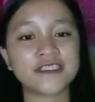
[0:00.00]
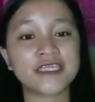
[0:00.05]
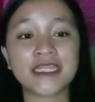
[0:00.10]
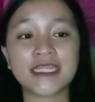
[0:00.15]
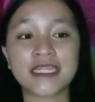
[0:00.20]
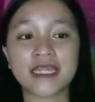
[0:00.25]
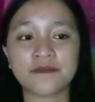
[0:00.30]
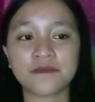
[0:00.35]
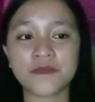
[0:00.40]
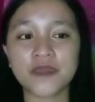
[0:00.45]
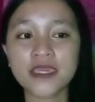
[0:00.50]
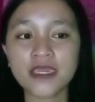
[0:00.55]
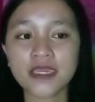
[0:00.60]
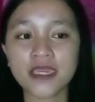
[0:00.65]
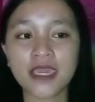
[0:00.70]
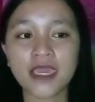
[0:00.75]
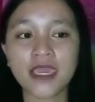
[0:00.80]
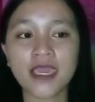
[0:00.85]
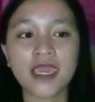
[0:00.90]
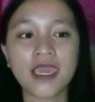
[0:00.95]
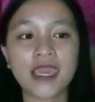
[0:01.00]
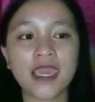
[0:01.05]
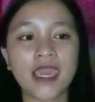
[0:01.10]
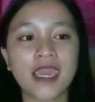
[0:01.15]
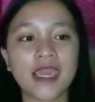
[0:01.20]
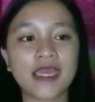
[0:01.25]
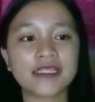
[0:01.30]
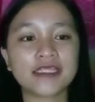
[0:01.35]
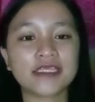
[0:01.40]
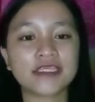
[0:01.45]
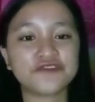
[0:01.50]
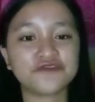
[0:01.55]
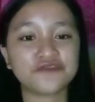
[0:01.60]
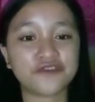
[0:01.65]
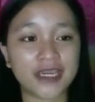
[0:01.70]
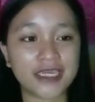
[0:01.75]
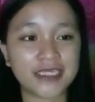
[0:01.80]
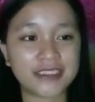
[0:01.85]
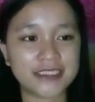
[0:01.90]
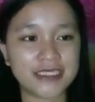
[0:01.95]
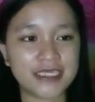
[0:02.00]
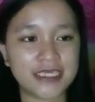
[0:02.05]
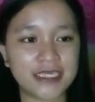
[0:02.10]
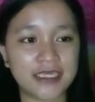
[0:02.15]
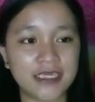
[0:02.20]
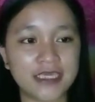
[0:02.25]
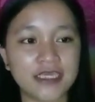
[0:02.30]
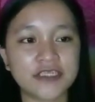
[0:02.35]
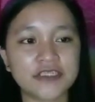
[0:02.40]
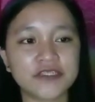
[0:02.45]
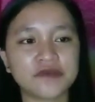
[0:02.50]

dynamic and inviting.